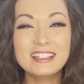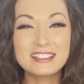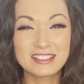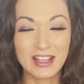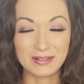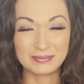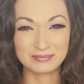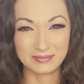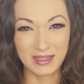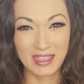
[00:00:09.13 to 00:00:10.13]
So,
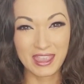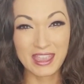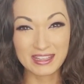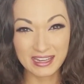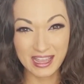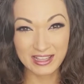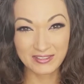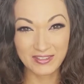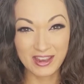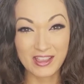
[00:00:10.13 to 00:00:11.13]
in
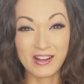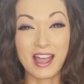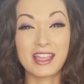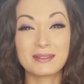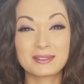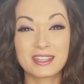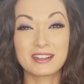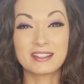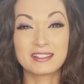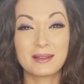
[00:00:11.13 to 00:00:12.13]
today's video, I am
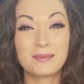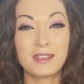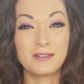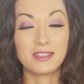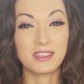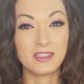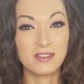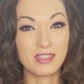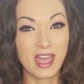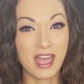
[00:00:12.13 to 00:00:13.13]
sharing something with
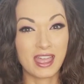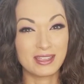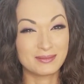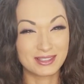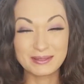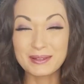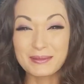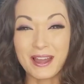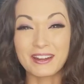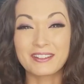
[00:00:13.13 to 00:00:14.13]
you that I am super
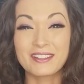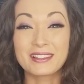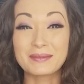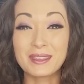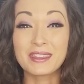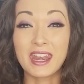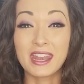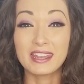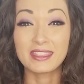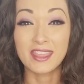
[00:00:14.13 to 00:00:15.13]
proud of. It's something that
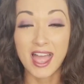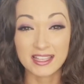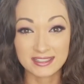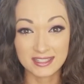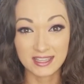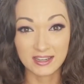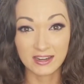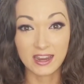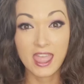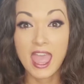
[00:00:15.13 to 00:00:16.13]
I did last
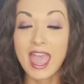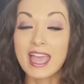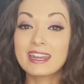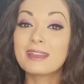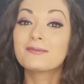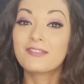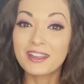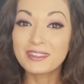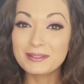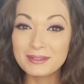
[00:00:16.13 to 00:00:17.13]
year and I'm
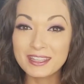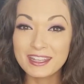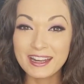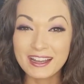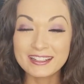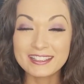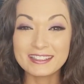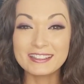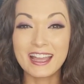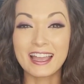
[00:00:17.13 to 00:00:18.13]
finally bringing it out to
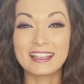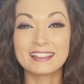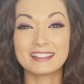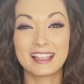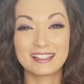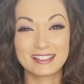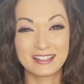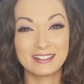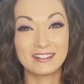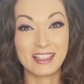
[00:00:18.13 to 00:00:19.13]
you guys.
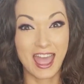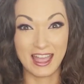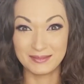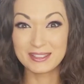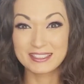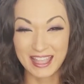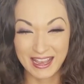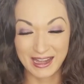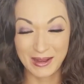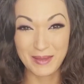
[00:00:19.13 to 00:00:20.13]
So yeah, I'm
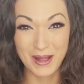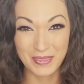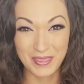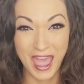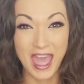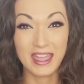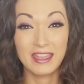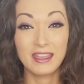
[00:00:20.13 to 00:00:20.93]
excited about that.